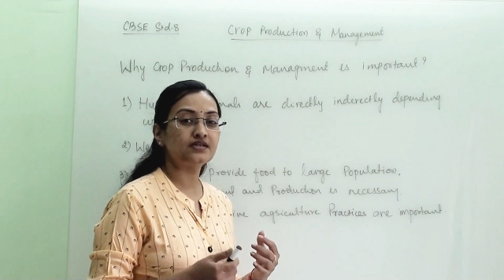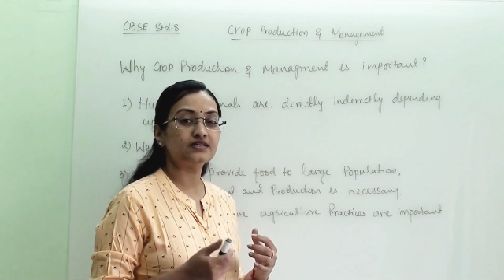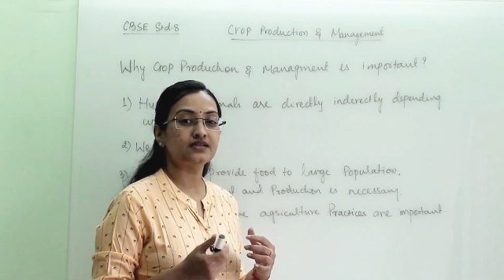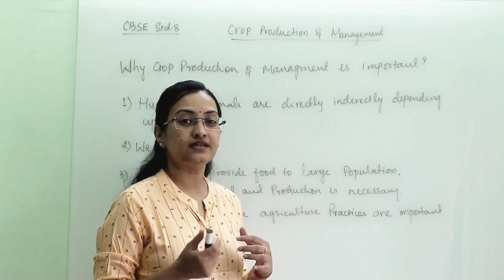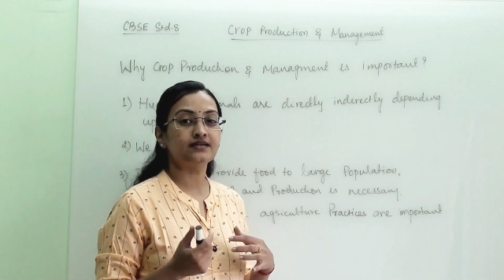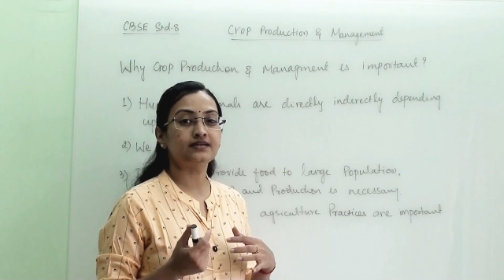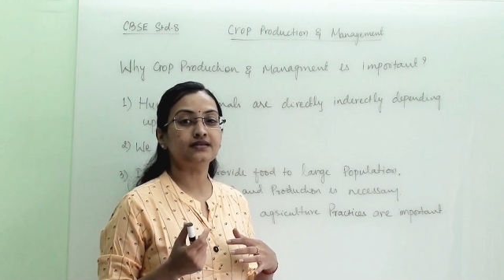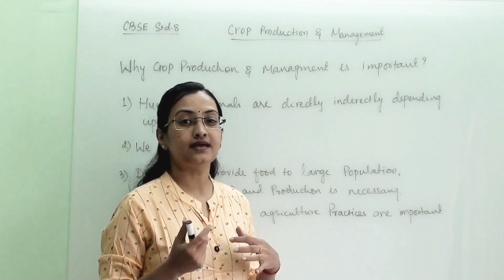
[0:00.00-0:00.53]

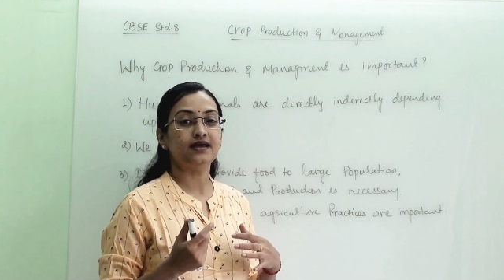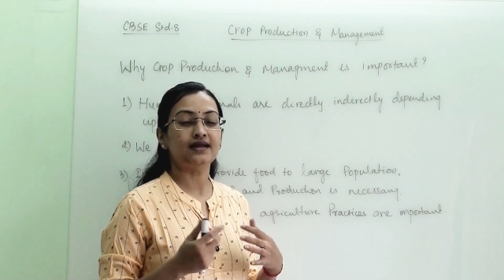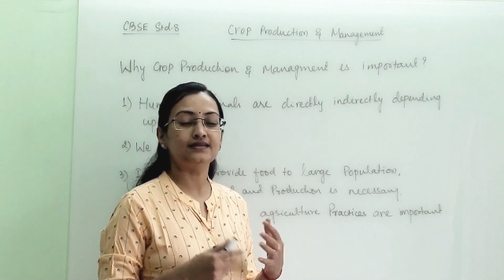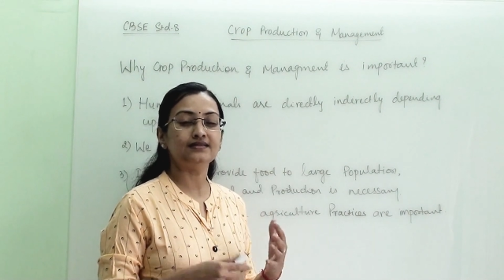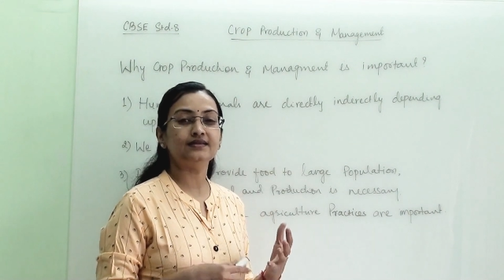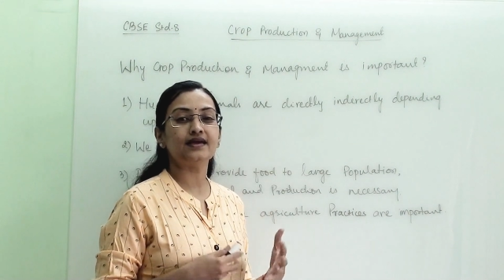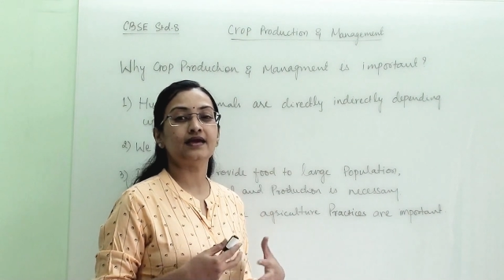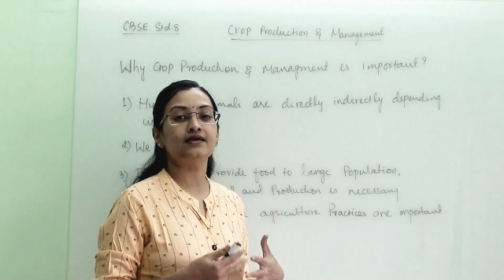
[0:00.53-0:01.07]
and
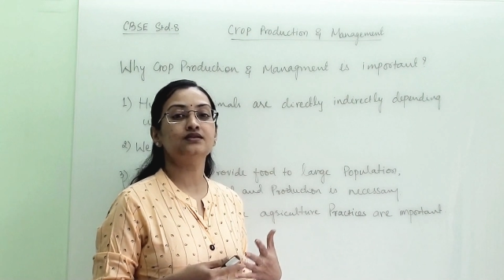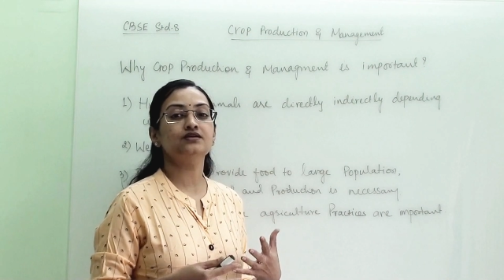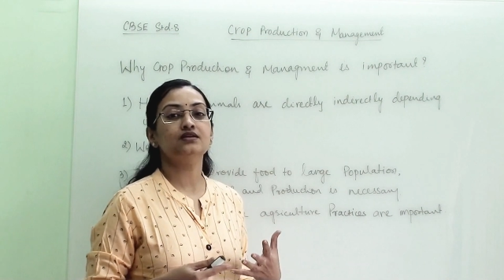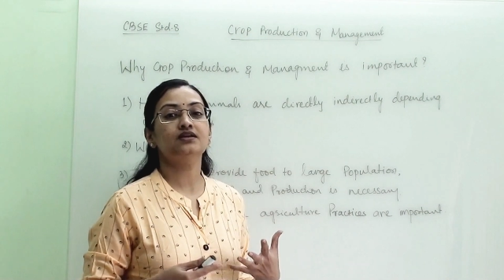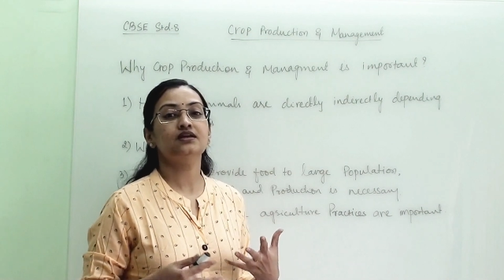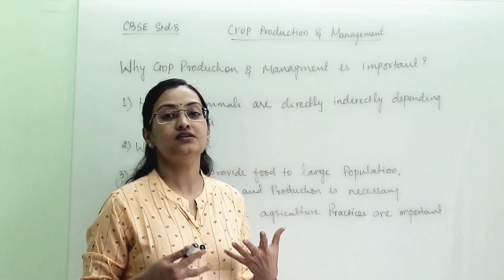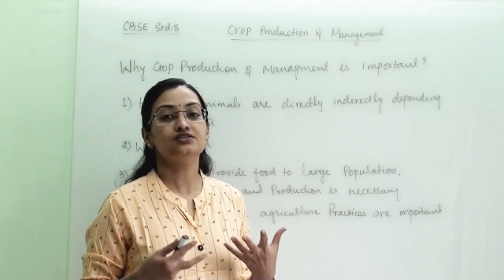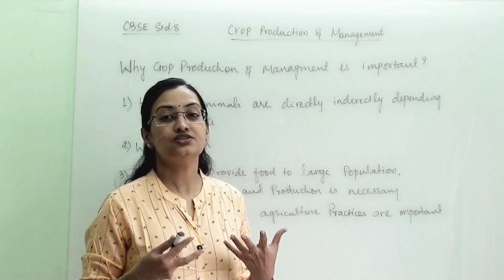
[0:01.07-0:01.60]
healthy
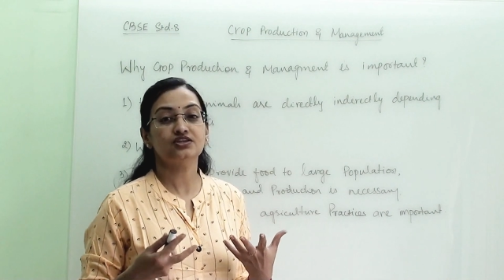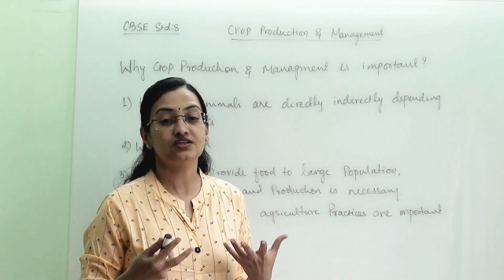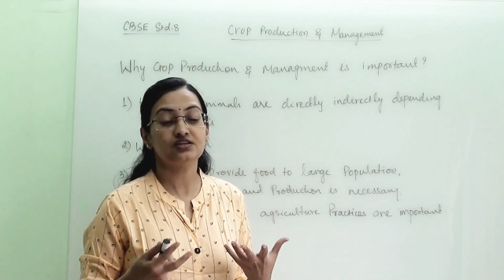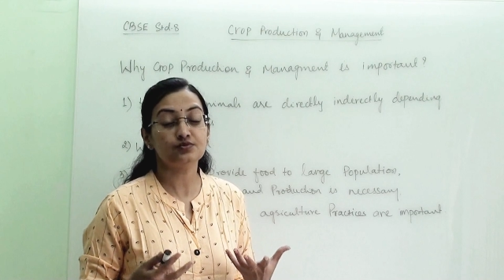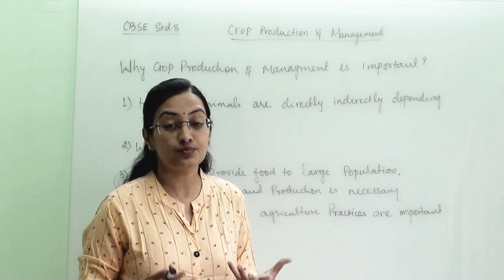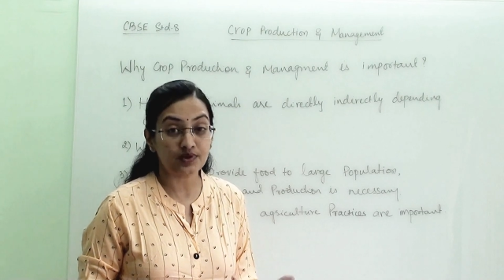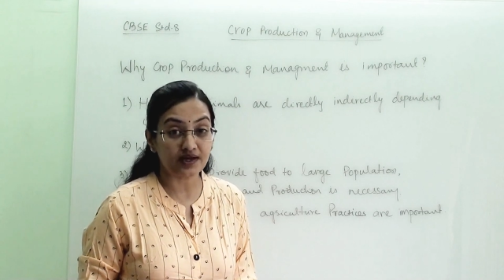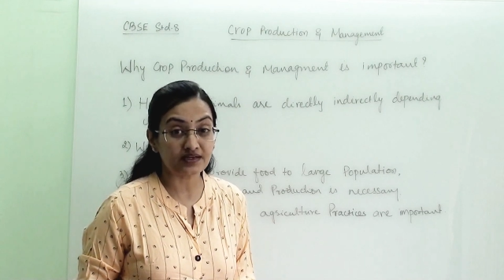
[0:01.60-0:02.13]
agricultural
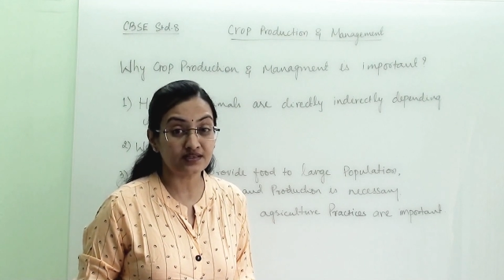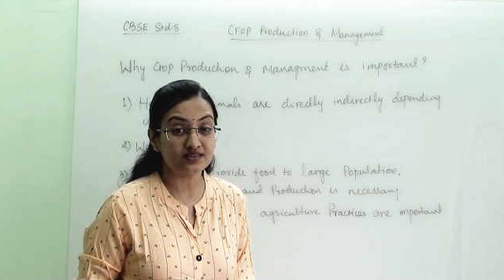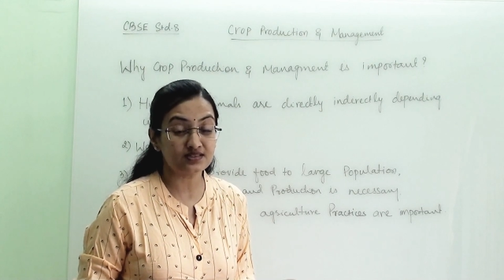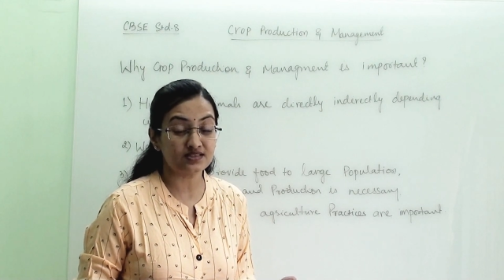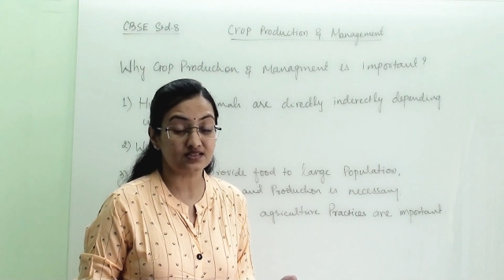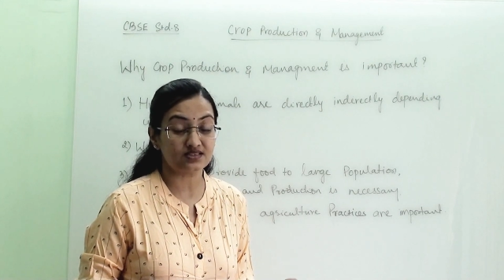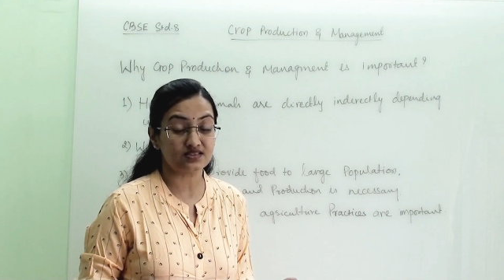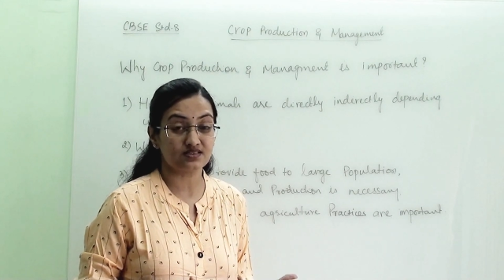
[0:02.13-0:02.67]

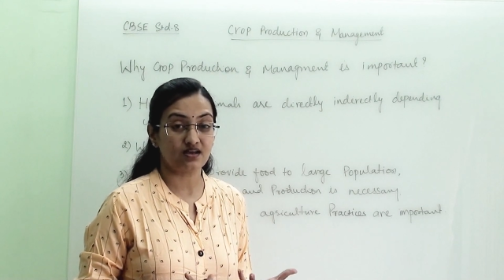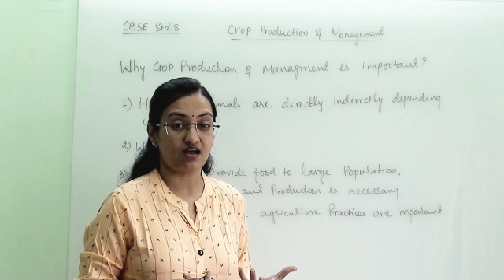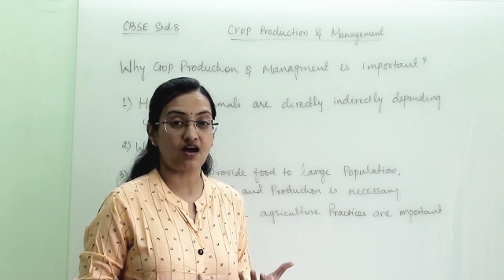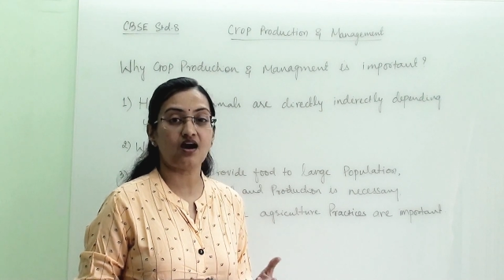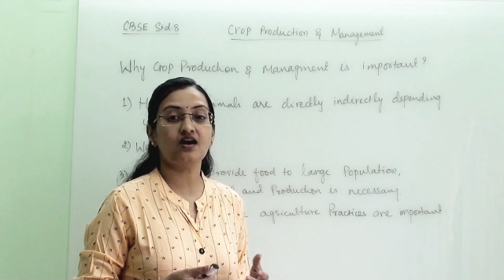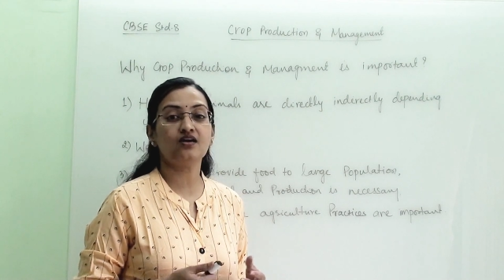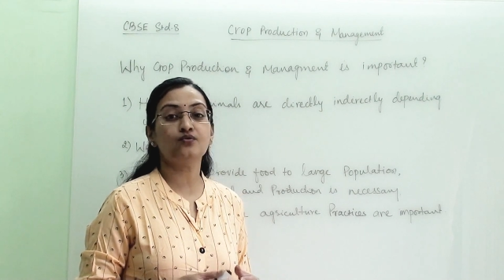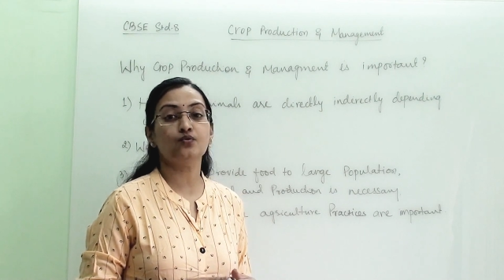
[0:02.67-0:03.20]
practices are